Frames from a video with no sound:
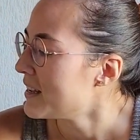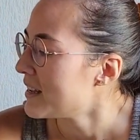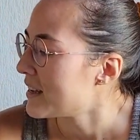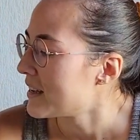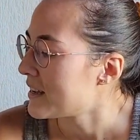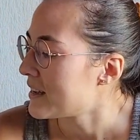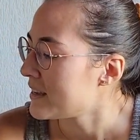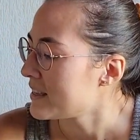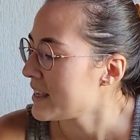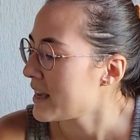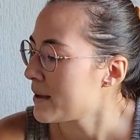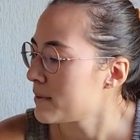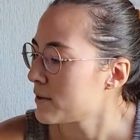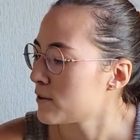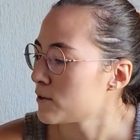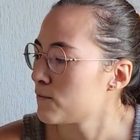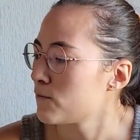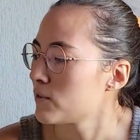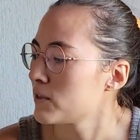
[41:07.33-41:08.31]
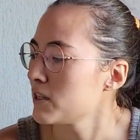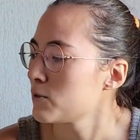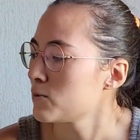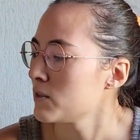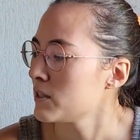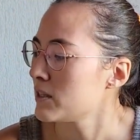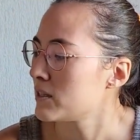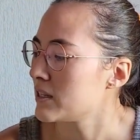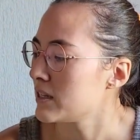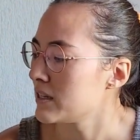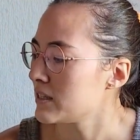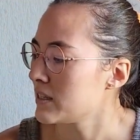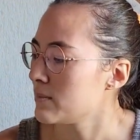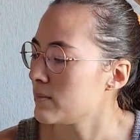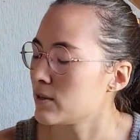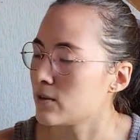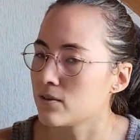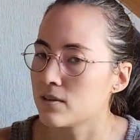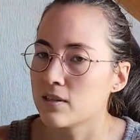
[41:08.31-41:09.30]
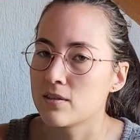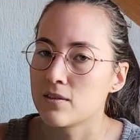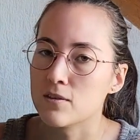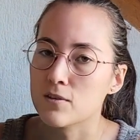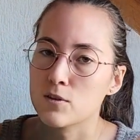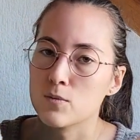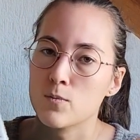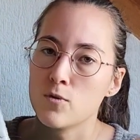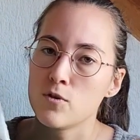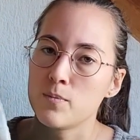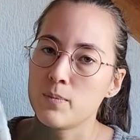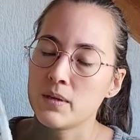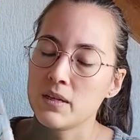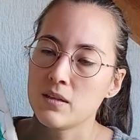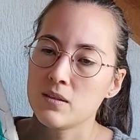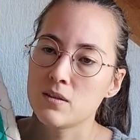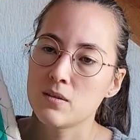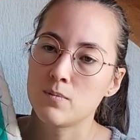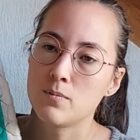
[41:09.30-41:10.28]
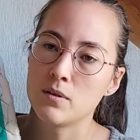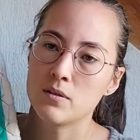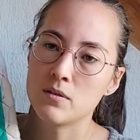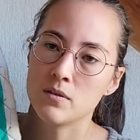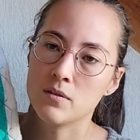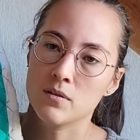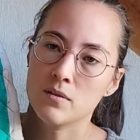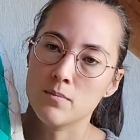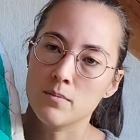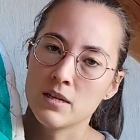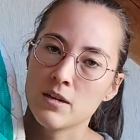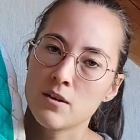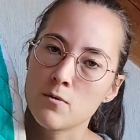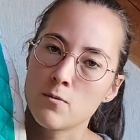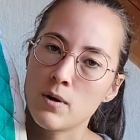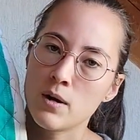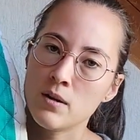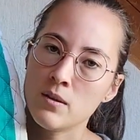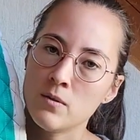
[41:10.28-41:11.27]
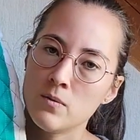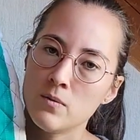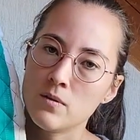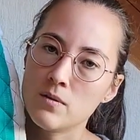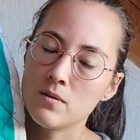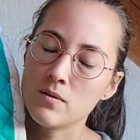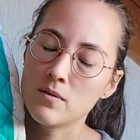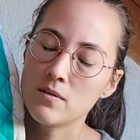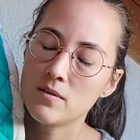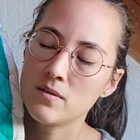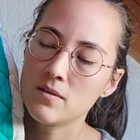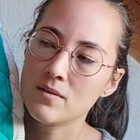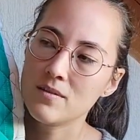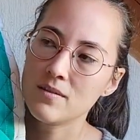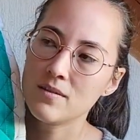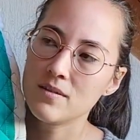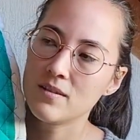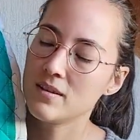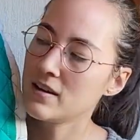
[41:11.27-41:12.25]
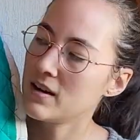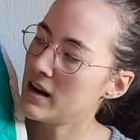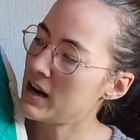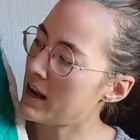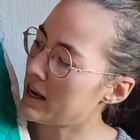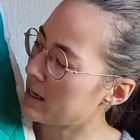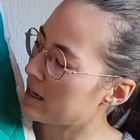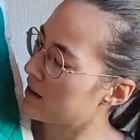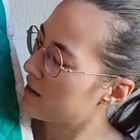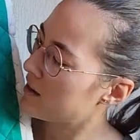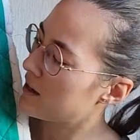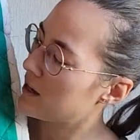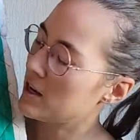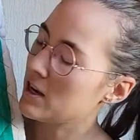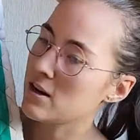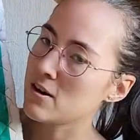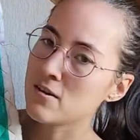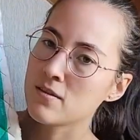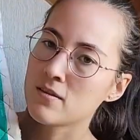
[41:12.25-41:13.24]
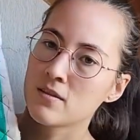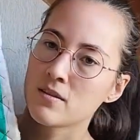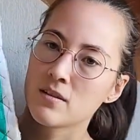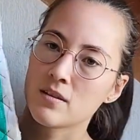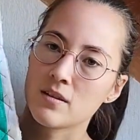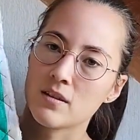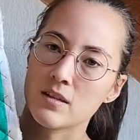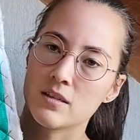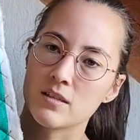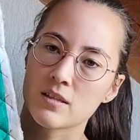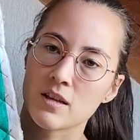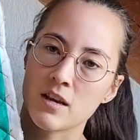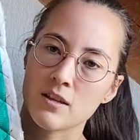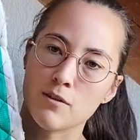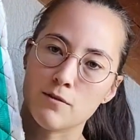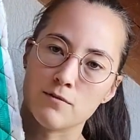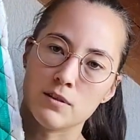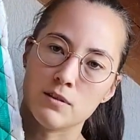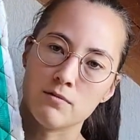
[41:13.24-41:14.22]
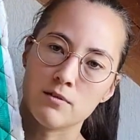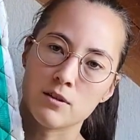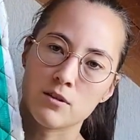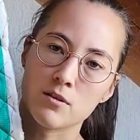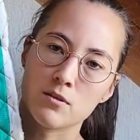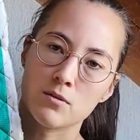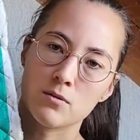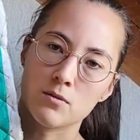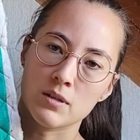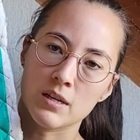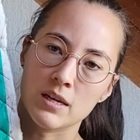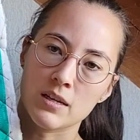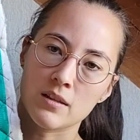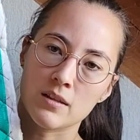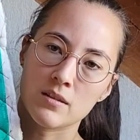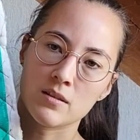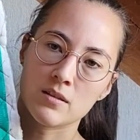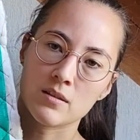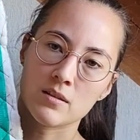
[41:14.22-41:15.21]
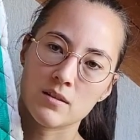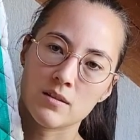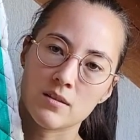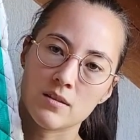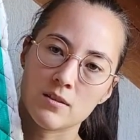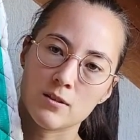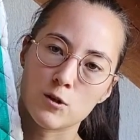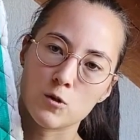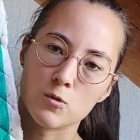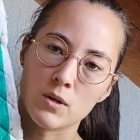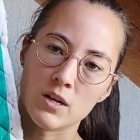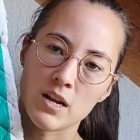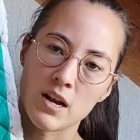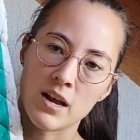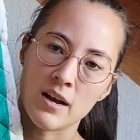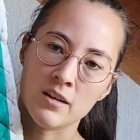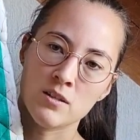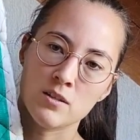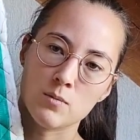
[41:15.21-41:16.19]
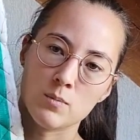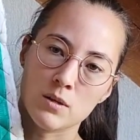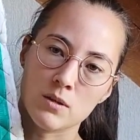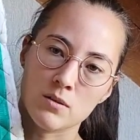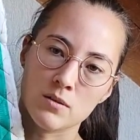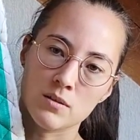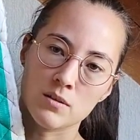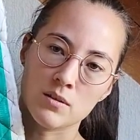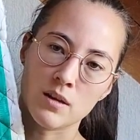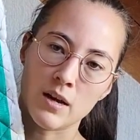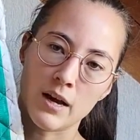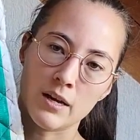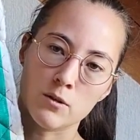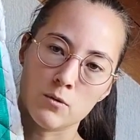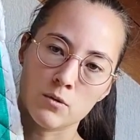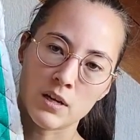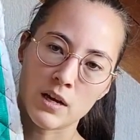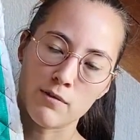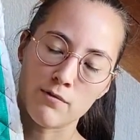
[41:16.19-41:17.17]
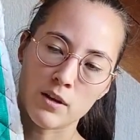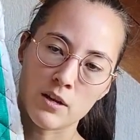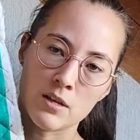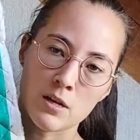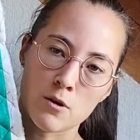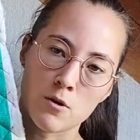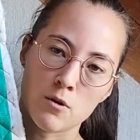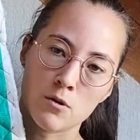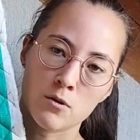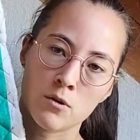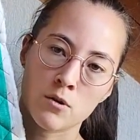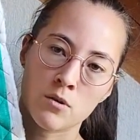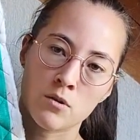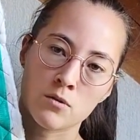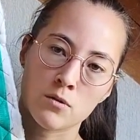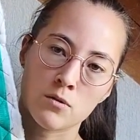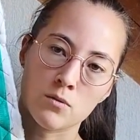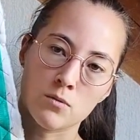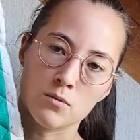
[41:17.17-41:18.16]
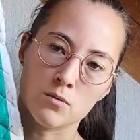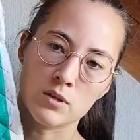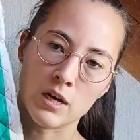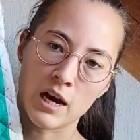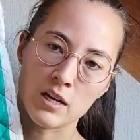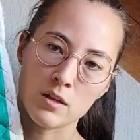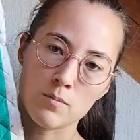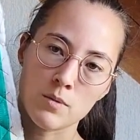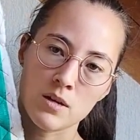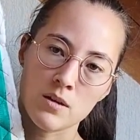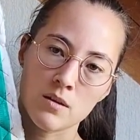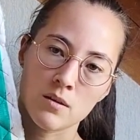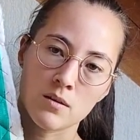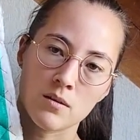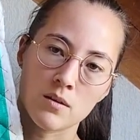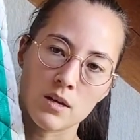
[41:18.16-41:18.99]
Yeah, because for this one it's easy because it's a small piece, but on the bigger one, like here, it's kind of difficult to get straight lines because I don't have any corners to guide me.